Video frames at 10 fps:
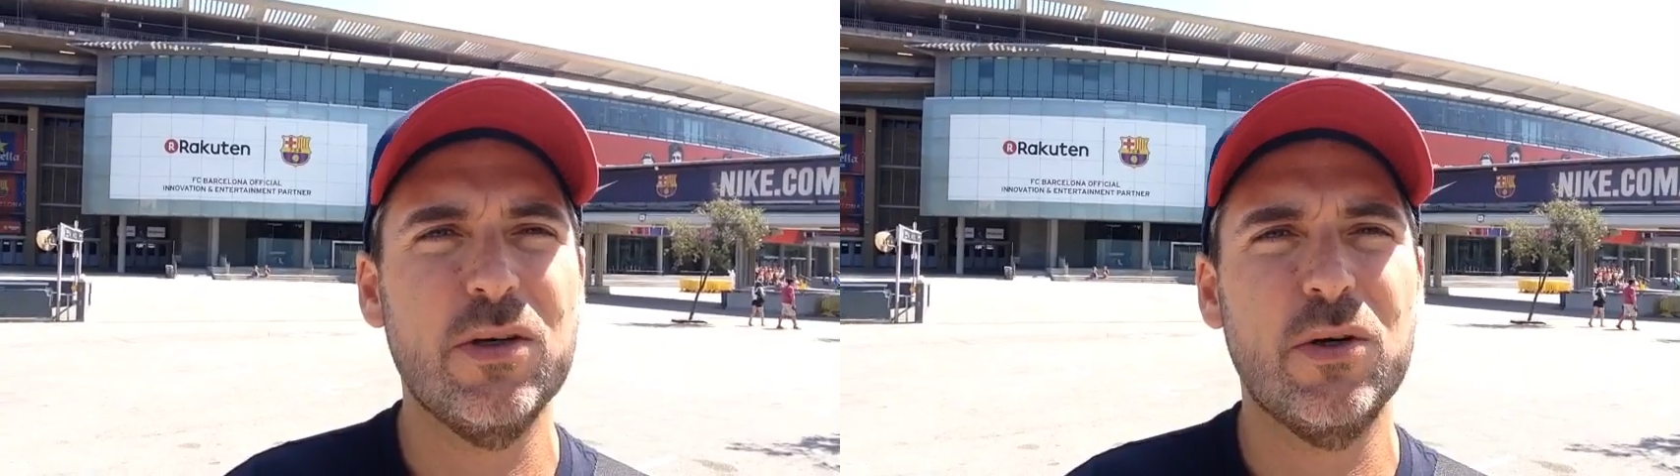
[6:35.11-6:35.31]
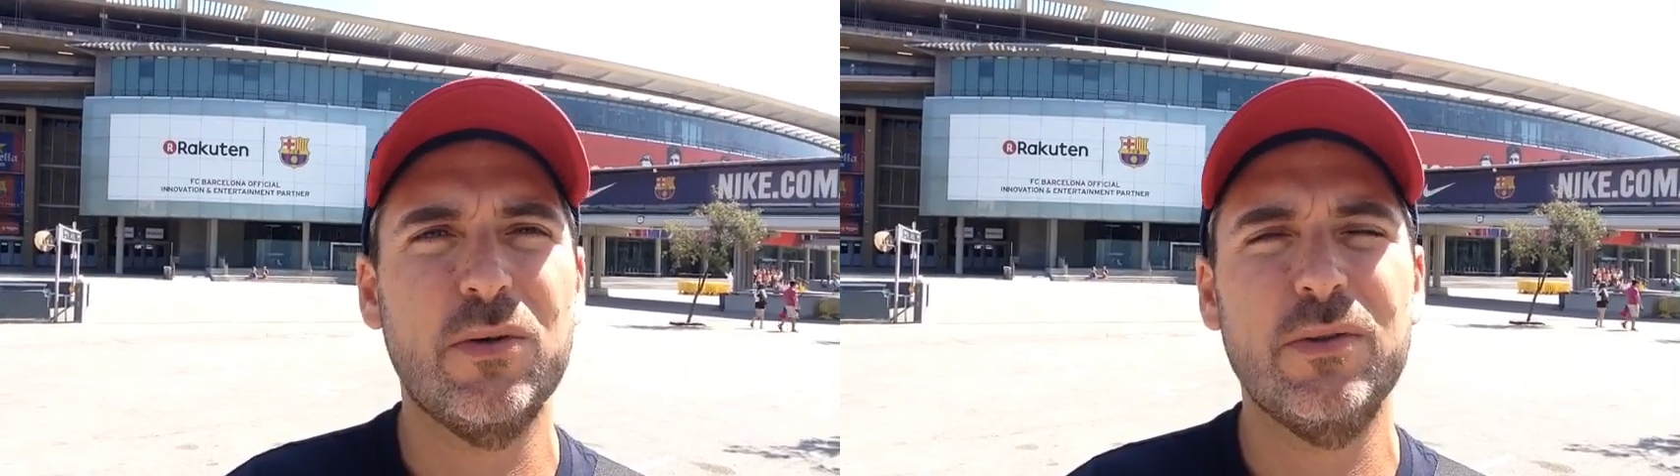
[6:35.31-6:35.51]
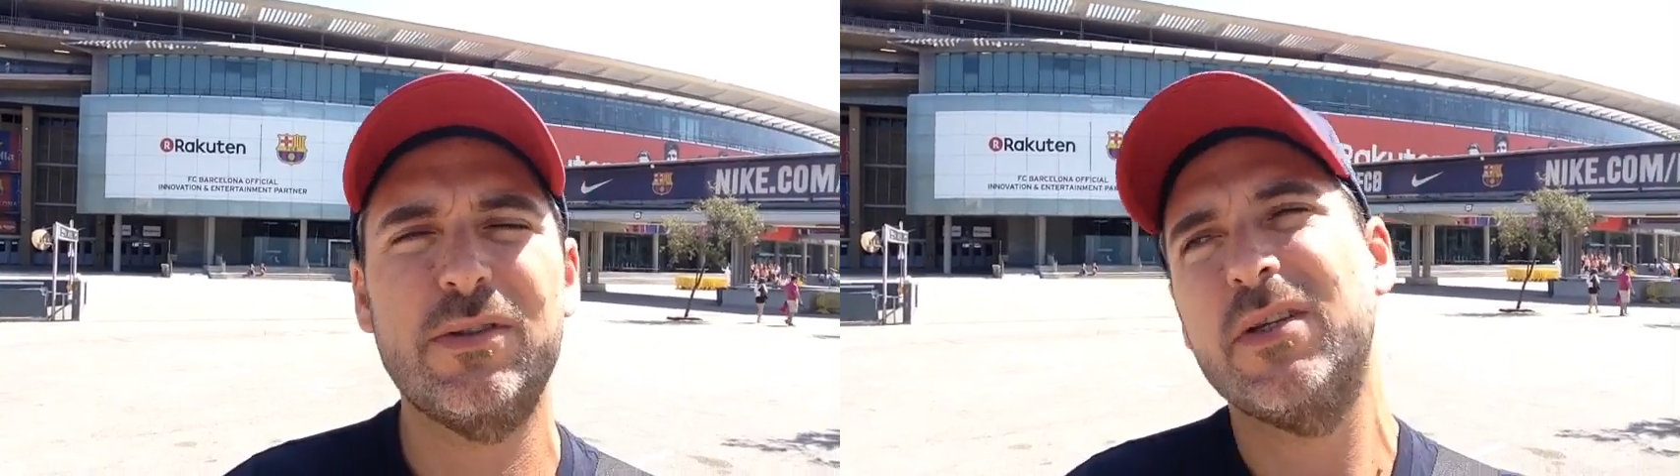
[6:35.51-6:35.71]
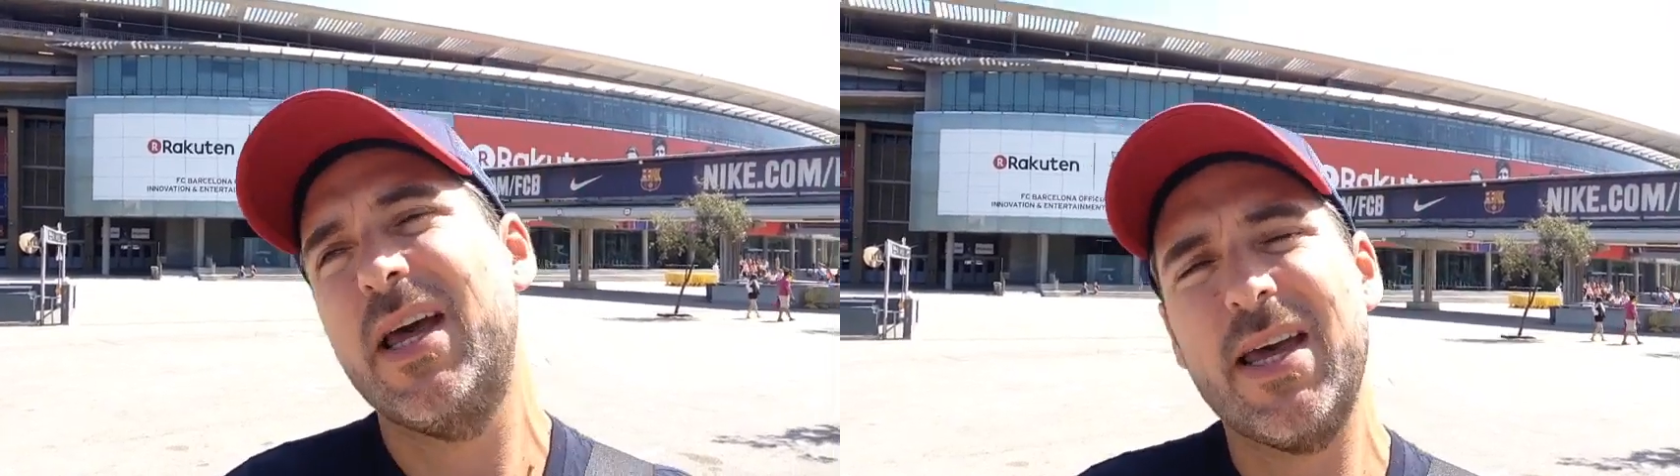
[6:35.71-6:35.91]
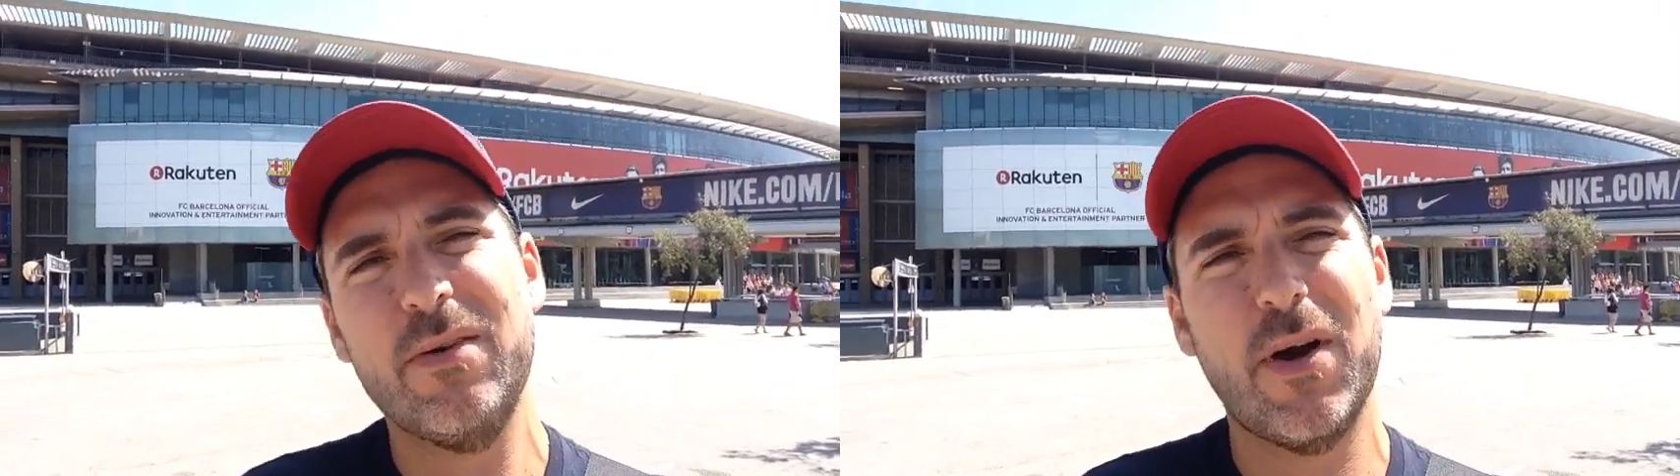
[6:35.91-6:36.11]
You know,
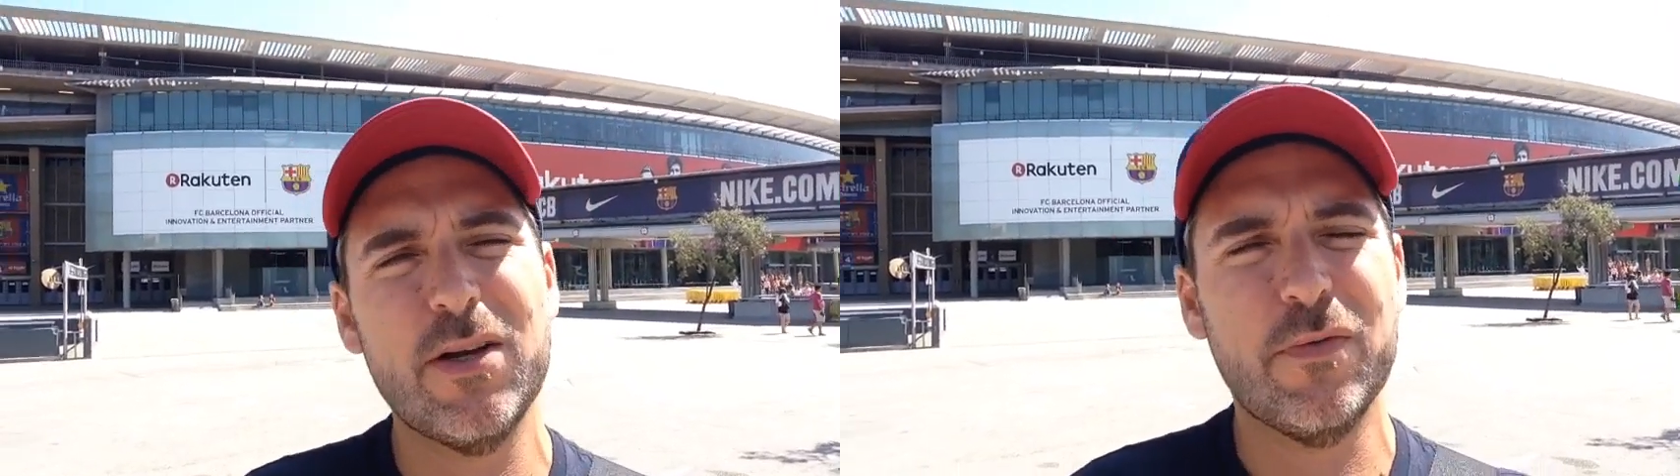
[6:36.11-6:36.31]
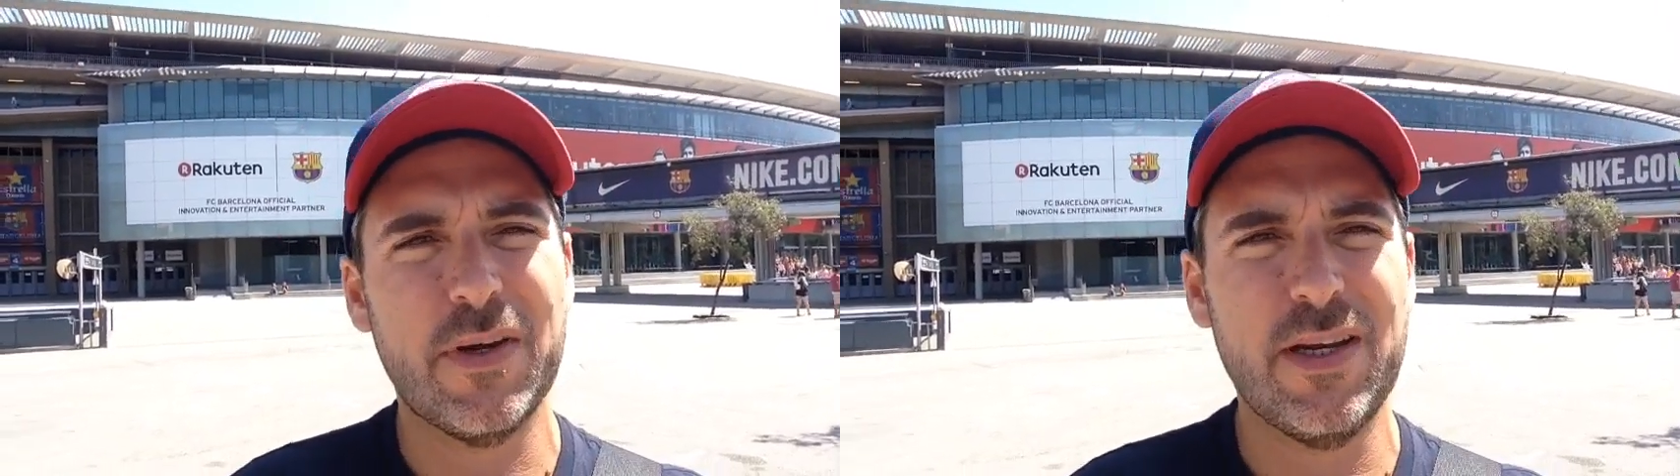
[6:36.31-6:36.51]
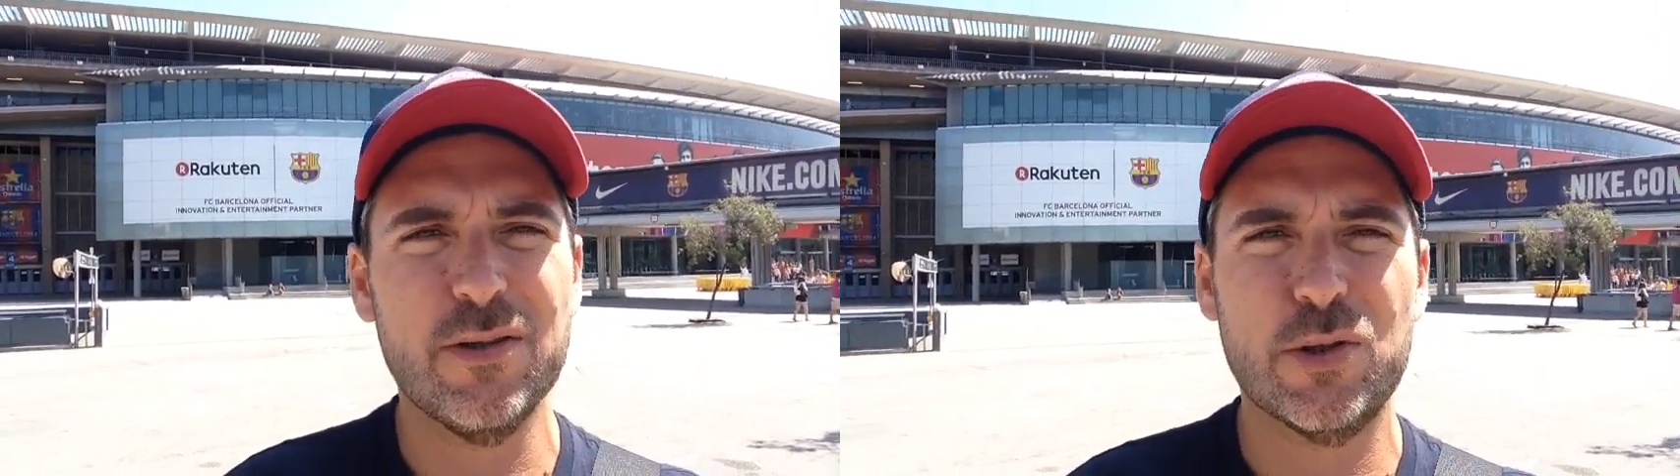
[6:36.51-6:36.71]
today, right over here,